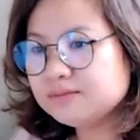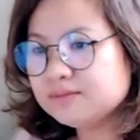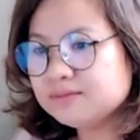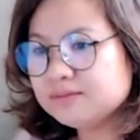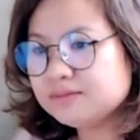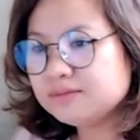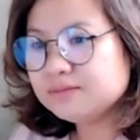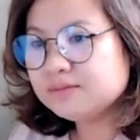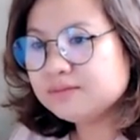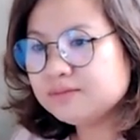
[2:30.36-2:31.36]

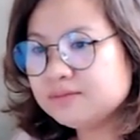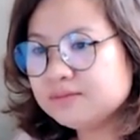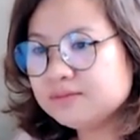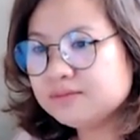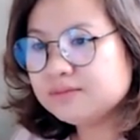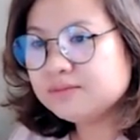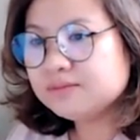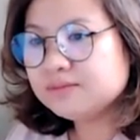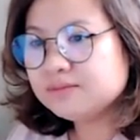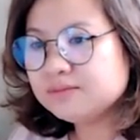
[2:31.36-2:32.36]

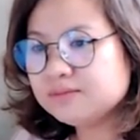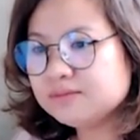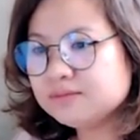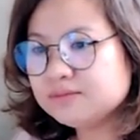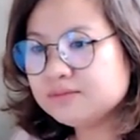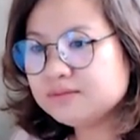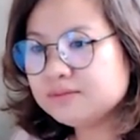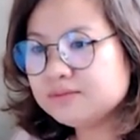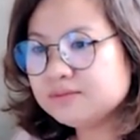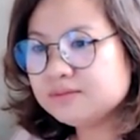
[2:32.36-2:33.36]

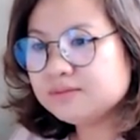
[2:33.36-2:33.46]
The person shown says nothing.